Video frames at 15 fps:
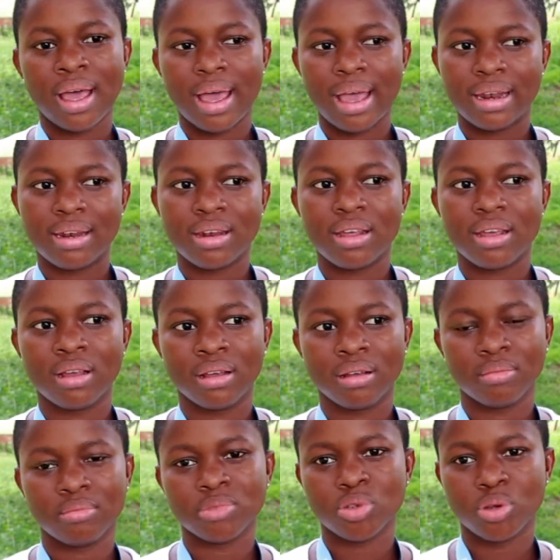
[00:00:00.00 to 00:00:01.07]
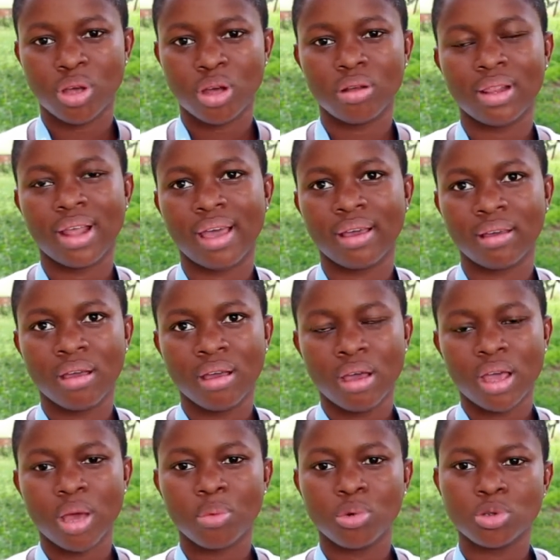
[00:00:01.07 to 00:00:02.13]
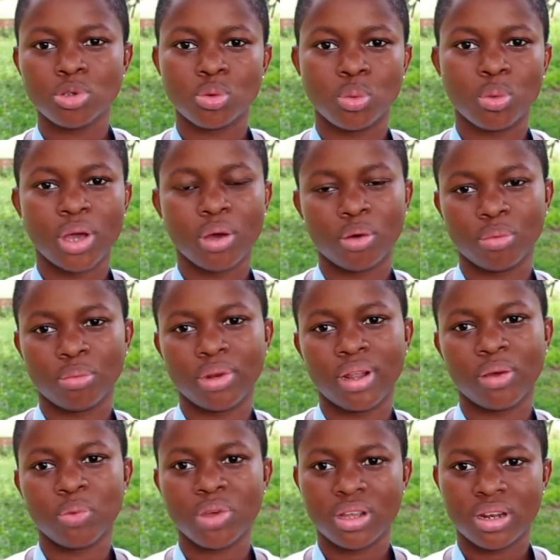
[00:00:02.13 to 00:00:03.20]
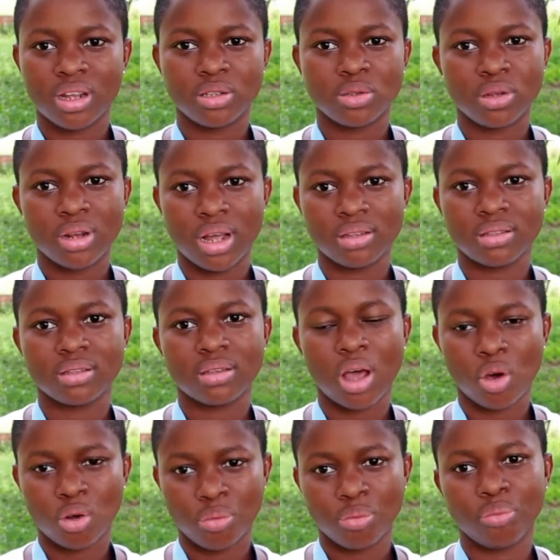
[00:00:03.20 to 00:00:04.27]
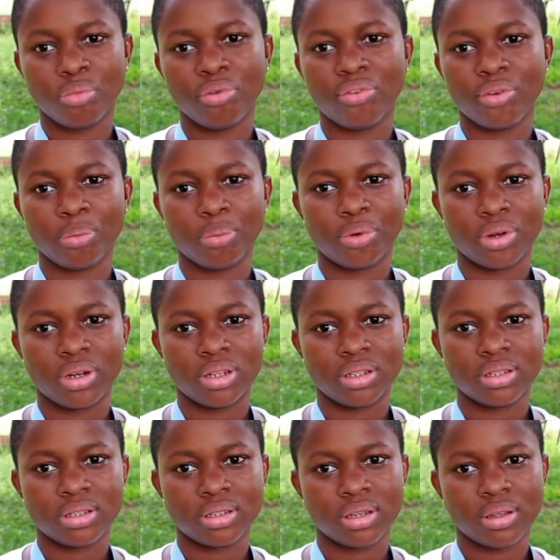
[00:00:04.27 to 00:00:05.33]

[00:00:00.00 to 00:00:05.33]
and to help, like, able to work on the weakness so that I'll improve upon it.